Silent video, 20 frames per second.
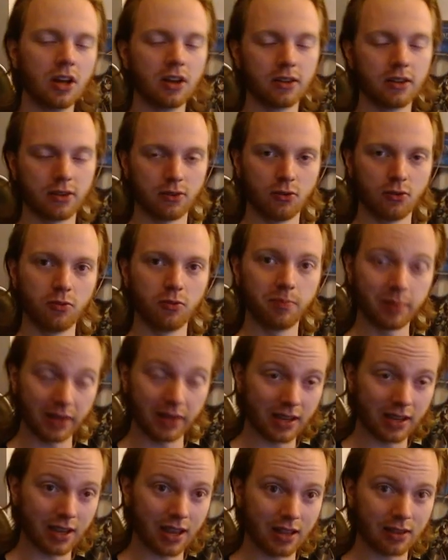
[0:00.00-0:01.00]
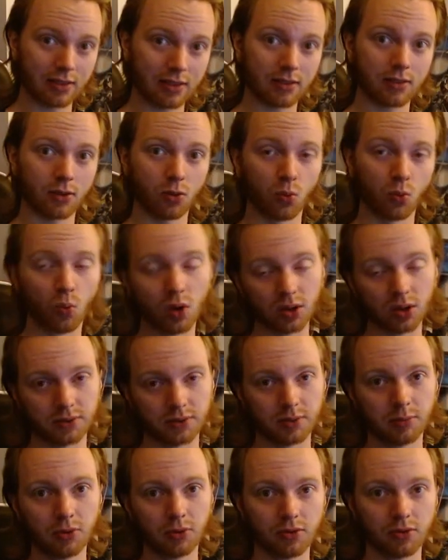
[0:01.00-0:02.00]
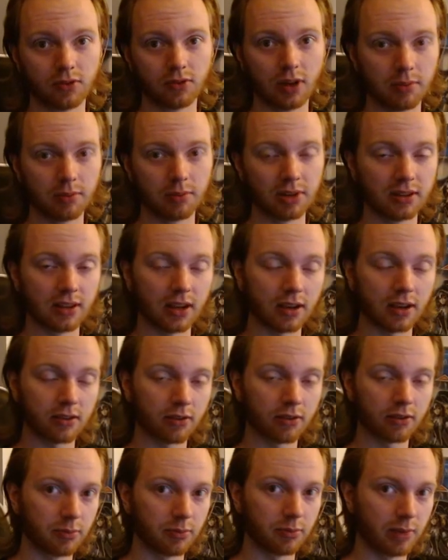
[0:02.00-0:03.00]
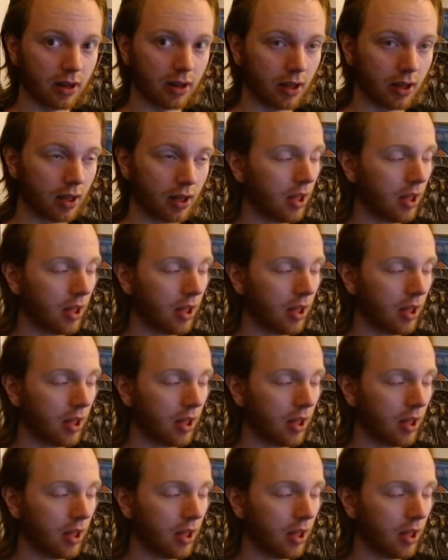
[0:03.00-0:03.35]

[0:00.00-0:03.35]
to play against one of the most dominant decks of the meta.